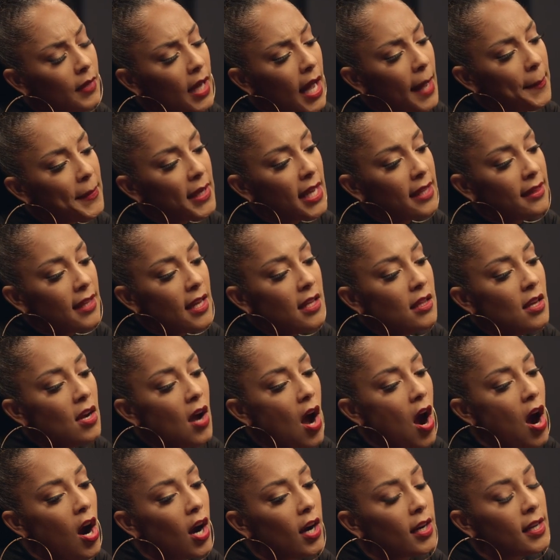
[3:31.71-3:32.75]
I mean, I think the
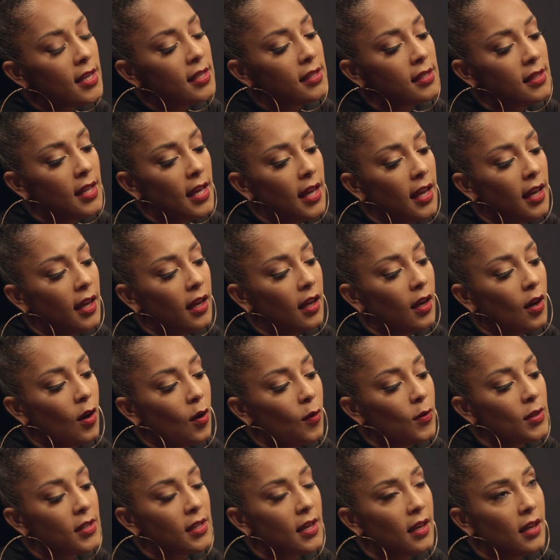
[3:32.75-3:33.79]
hardest thing
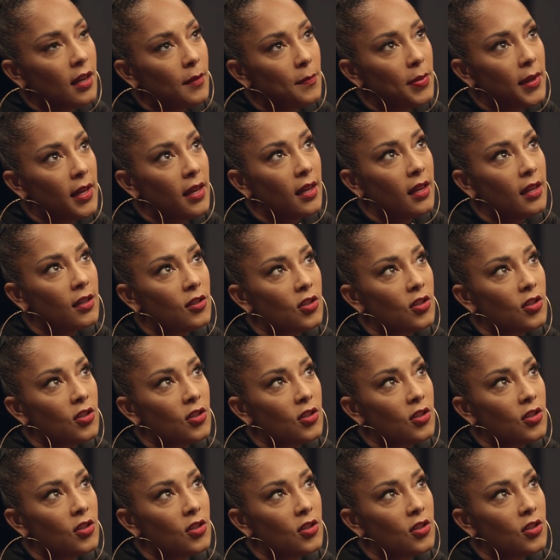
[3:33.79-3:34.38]
was gonna be